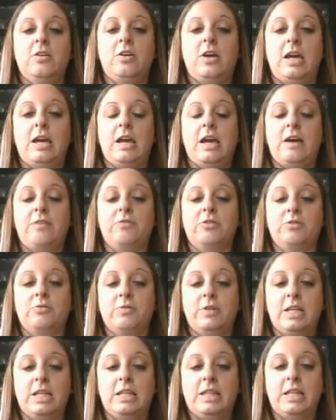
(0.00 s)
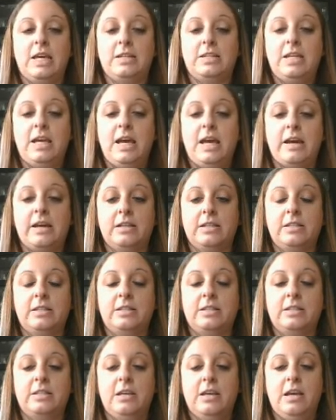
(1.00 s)
okay, after reading that
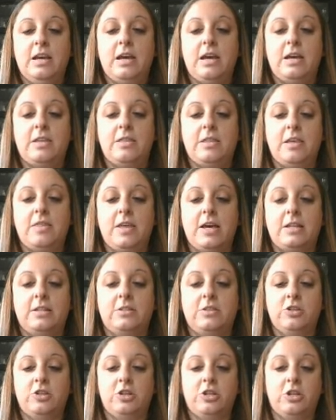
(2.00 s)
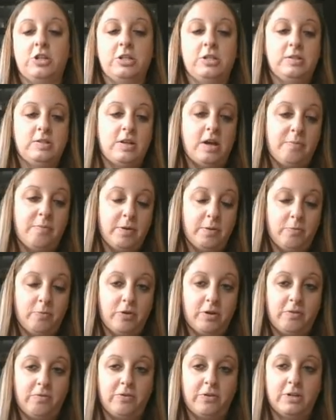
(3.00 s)
text, and then that's your stopping
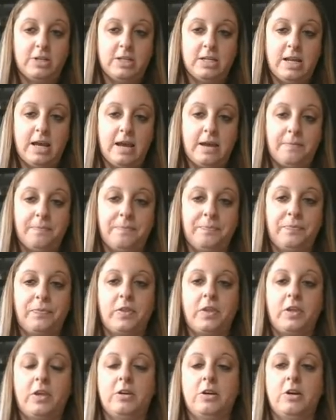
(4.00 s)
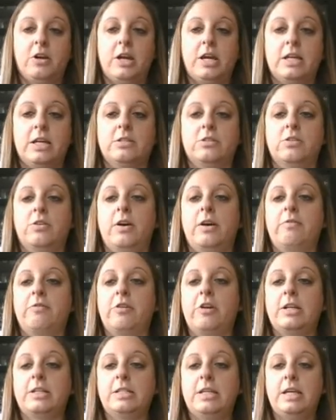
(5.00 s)
point for today. All right, so have a
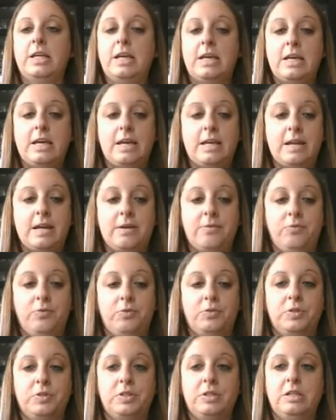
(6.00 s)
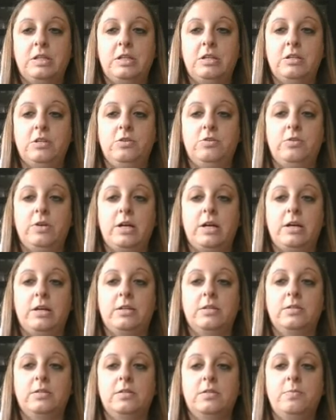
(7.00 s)
great day, and I will see you
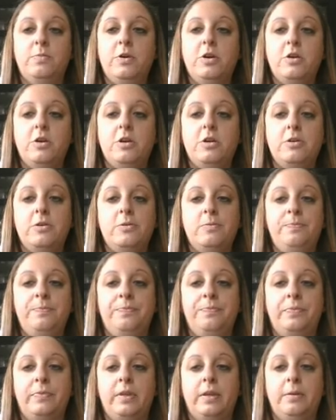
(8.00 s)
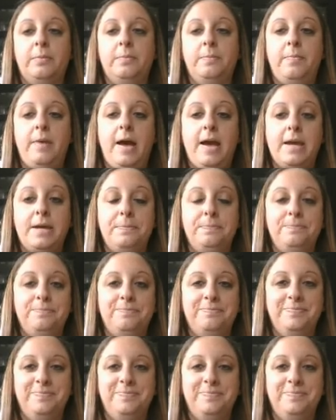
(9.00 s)
guys tomorrow. Bye.